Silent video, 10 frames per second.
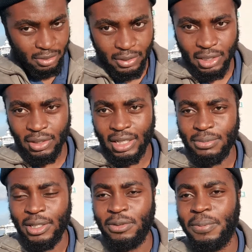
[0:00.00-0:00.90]
there we go.
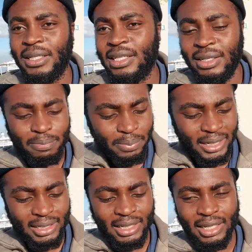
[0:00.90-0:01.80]
That's much better.
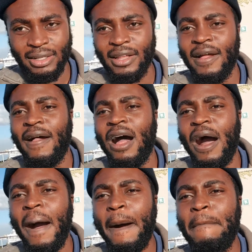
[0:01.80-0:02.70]
Bloody hell.
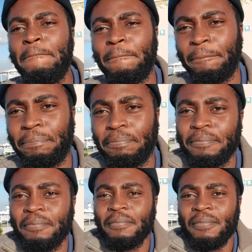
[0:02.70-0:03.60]
Um,
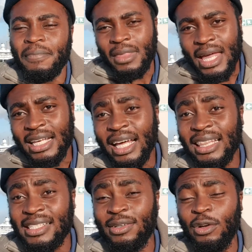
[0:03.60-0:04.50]
and yeah,
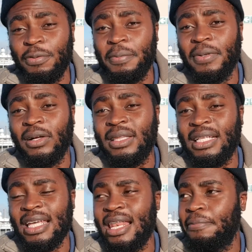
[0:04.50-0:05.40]
there's a lot of people out there
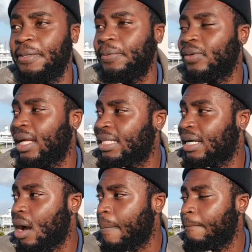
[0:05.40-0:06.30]
telling people that
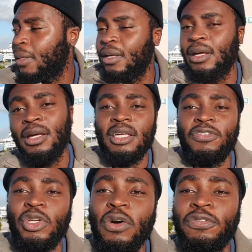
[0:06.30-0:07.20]
um, if
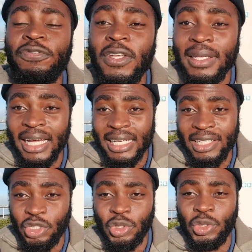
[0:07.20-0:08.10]
you don't feel like
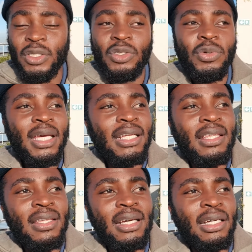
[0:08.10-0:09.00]
it, you shouldn't do
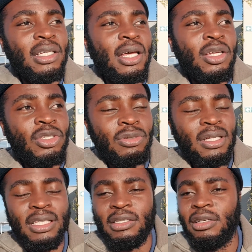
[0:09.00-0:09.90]
anything
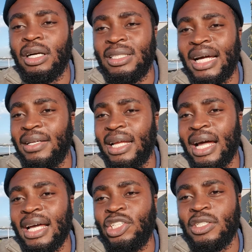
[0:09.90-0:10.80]
during this lockdown. And
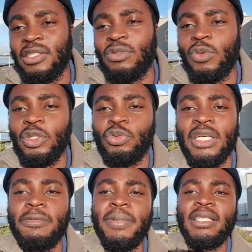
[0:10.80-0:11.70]
I just want to
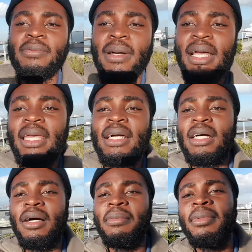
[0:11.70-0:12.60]
express my
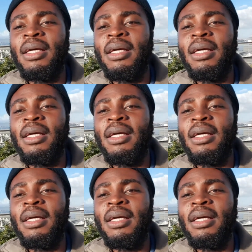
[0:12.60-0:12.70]
um,